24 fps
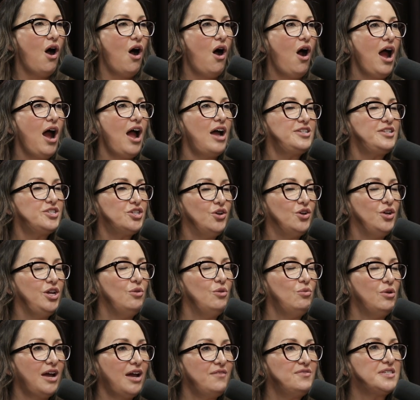I tell you
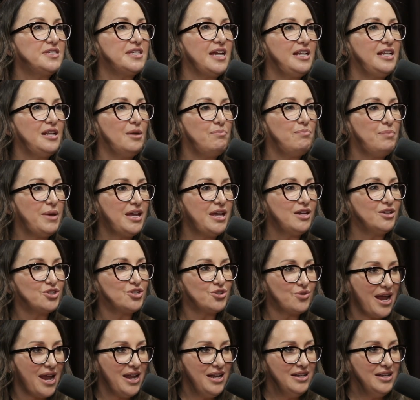what, I've seen a bigger
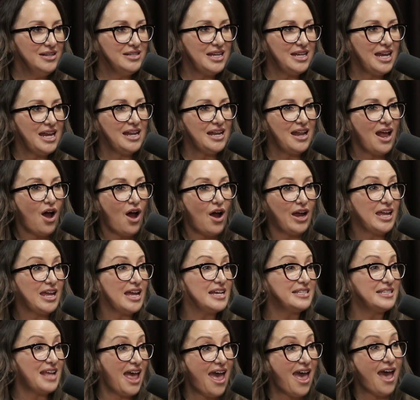trend in, I
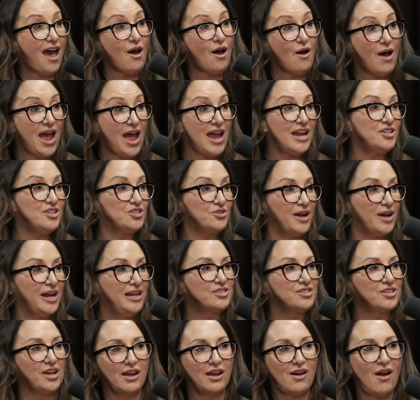guess, our age
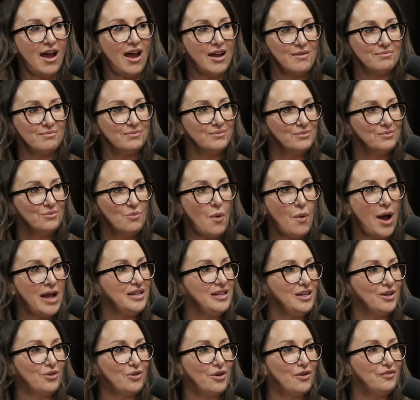range. Like I'm
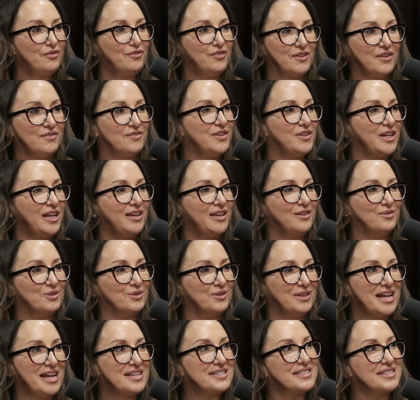1 year off 50,
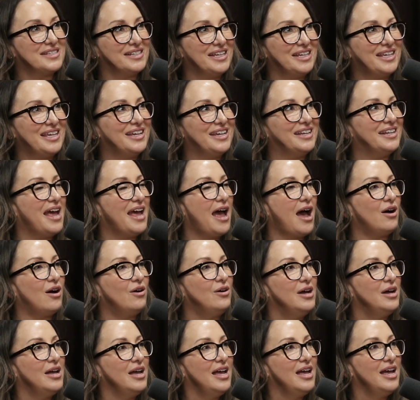well, less than a year now.